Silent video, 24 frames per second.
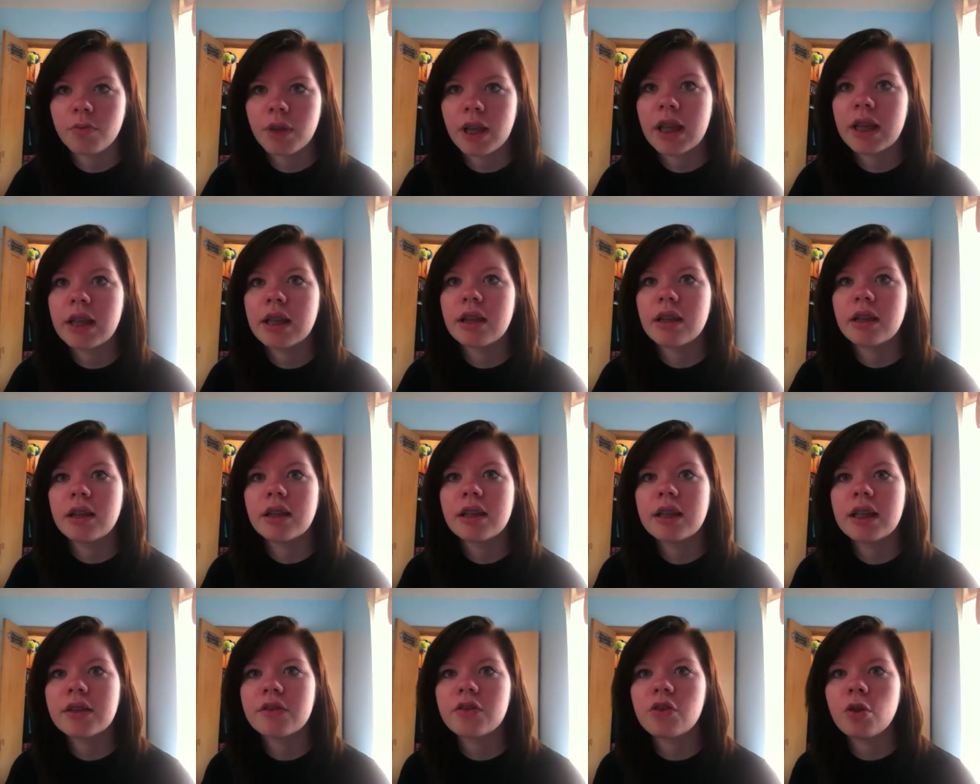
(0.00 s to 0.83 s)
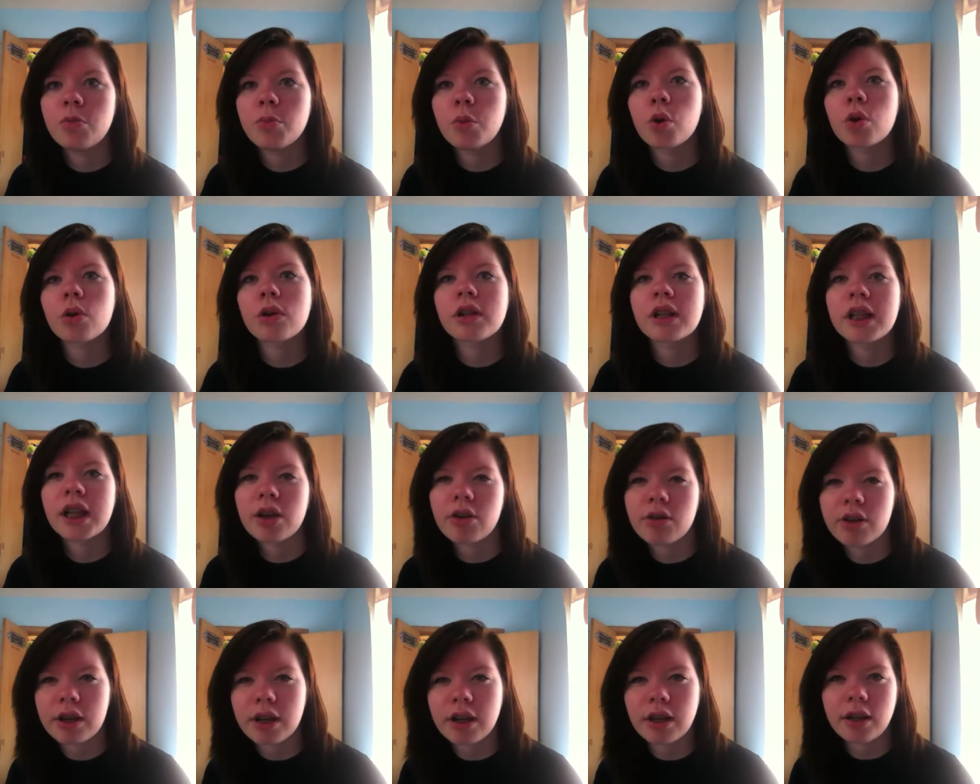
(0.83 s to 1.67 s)
It gives you more
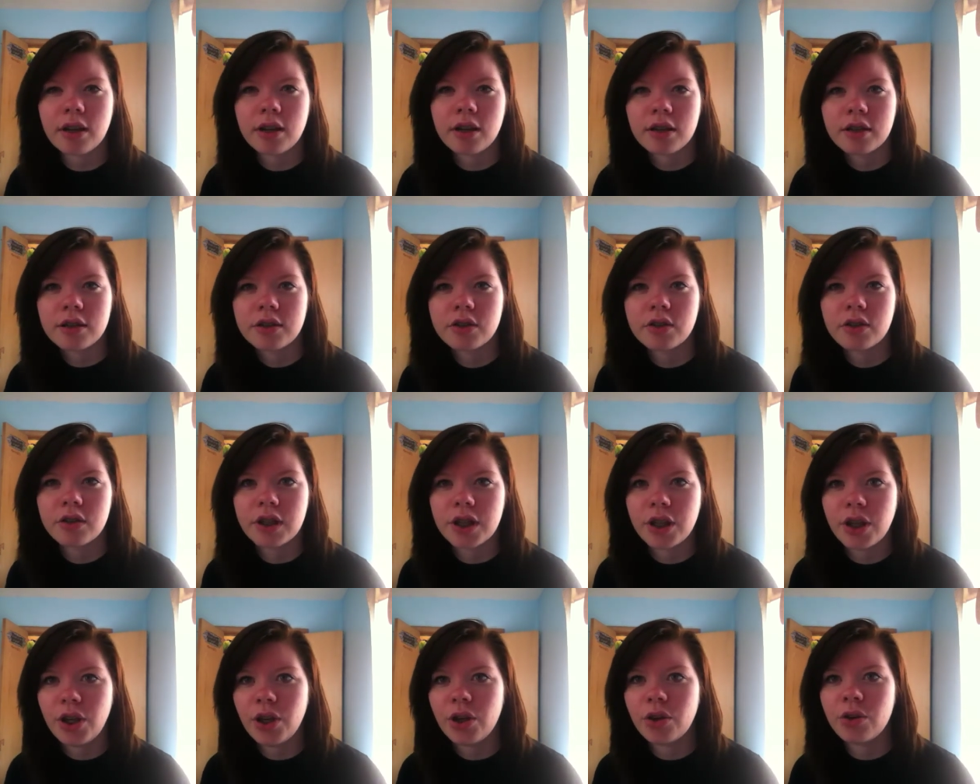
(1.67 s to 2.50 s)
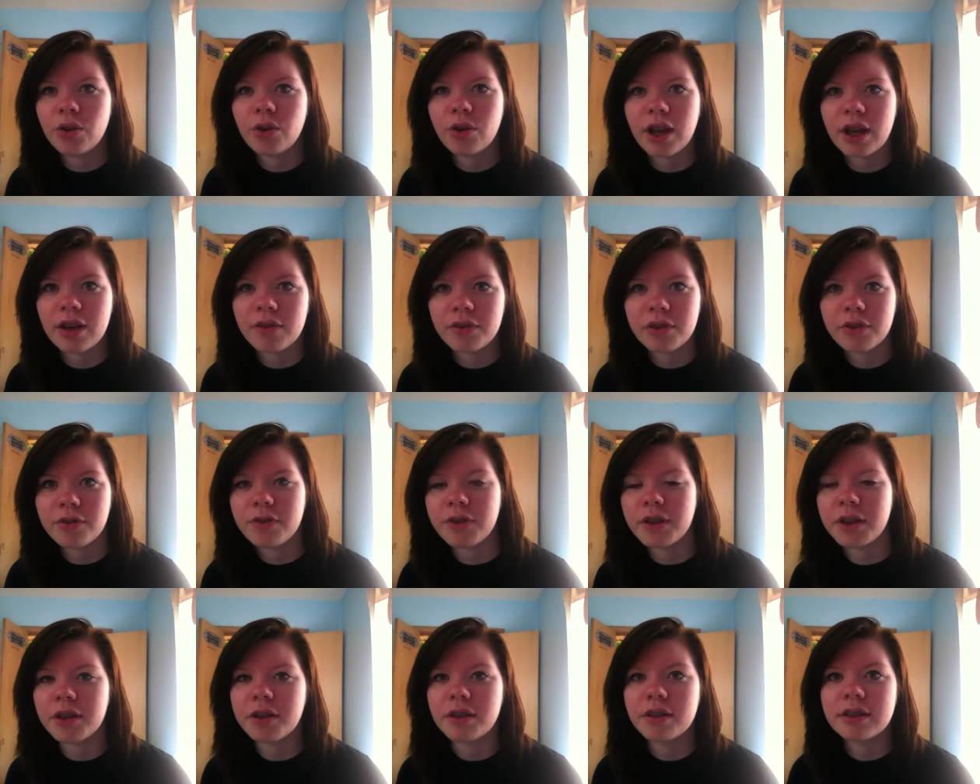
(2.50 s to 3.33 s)
clarity, so then you don't have
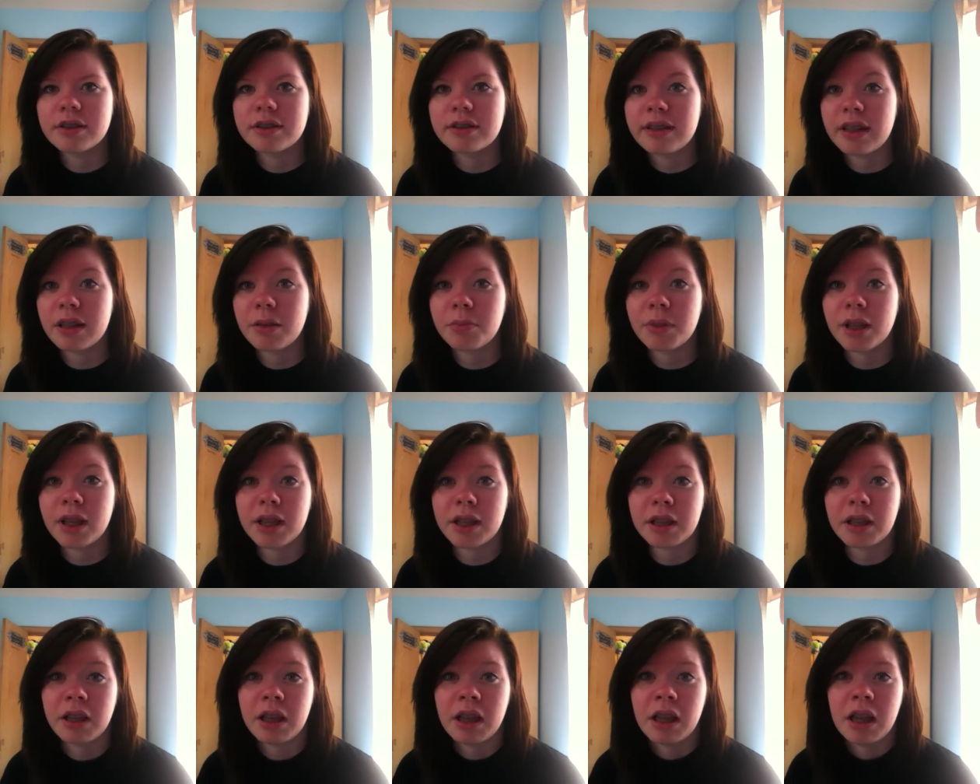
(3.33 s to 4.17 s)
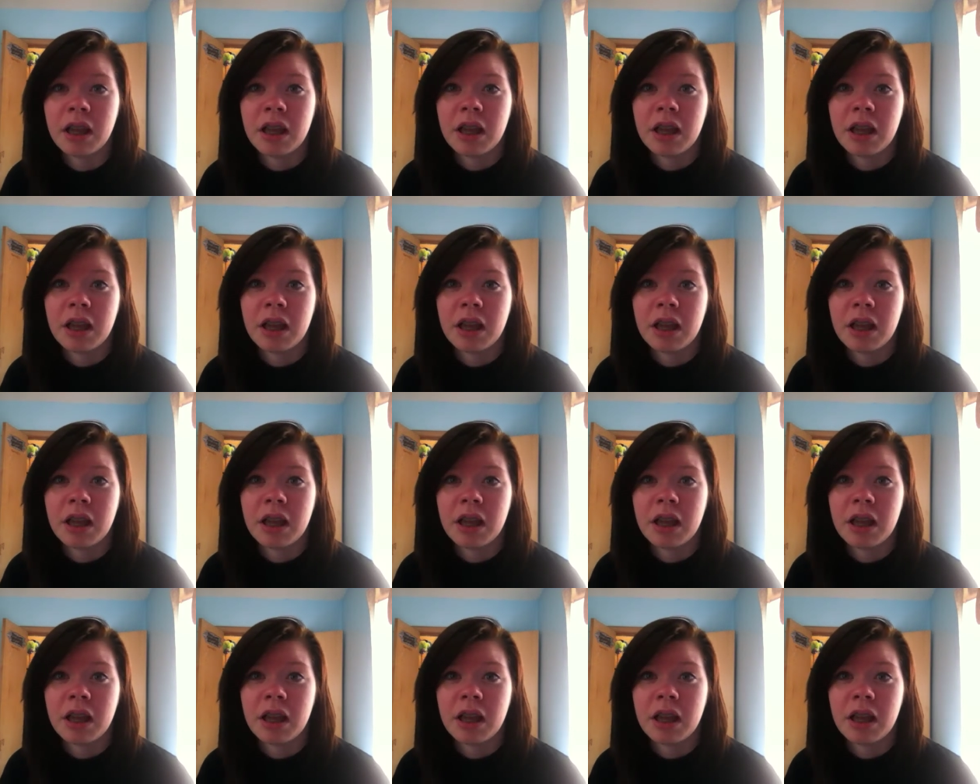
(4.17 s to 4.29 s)
to seem like